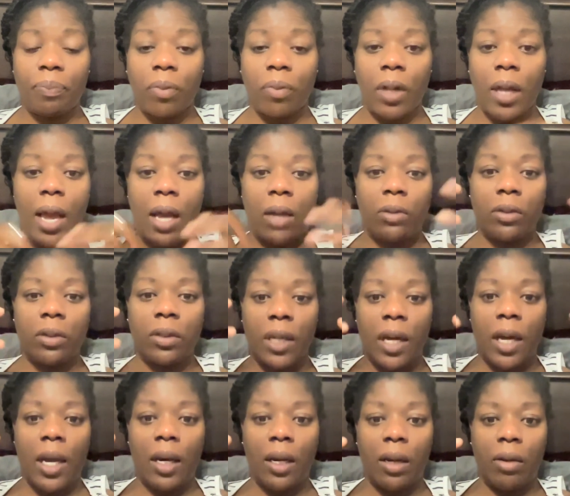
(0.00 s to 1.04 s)
but
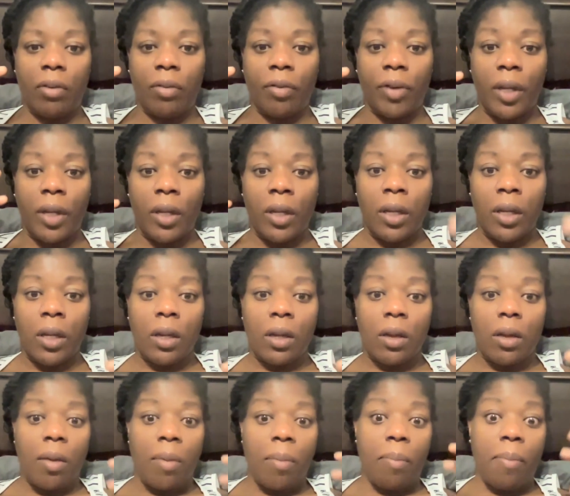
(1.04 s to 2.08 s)
outside of
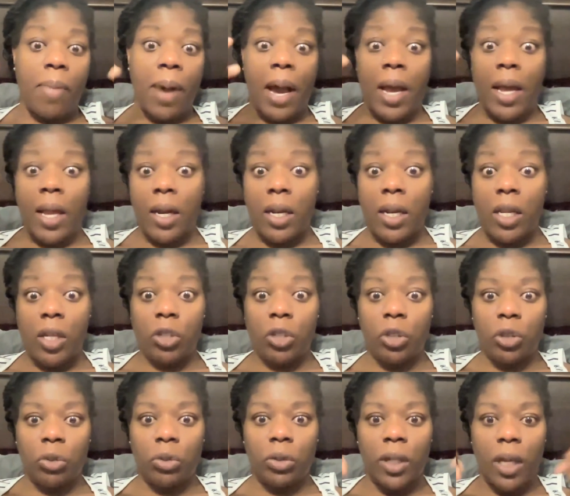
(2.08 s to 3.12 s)
my
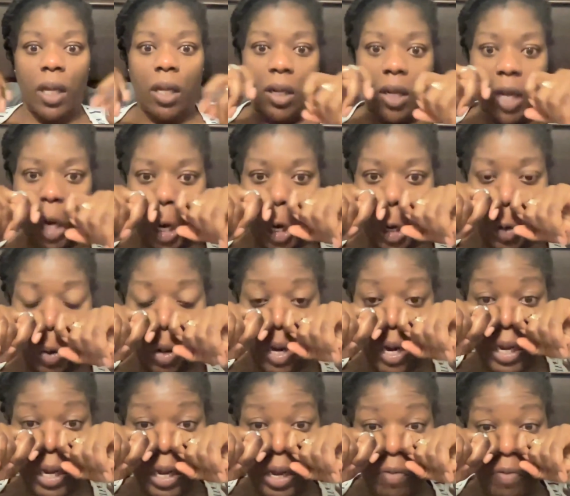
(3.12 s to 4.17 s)
initial telling her, when
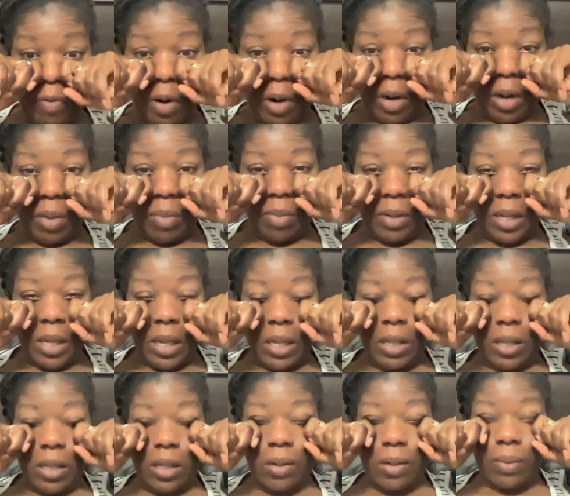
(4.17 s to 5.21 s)
I give her
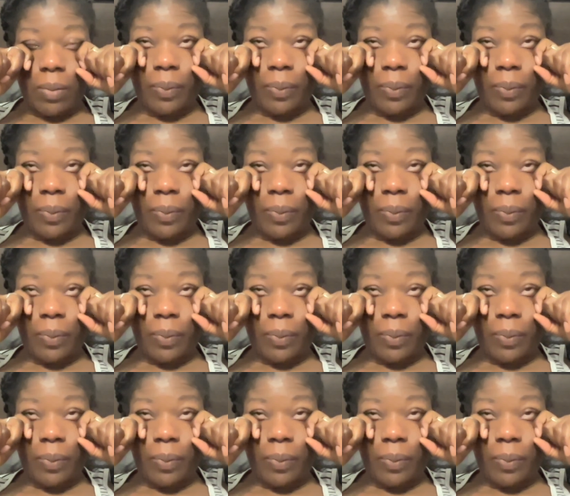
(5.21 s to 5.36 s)
updates,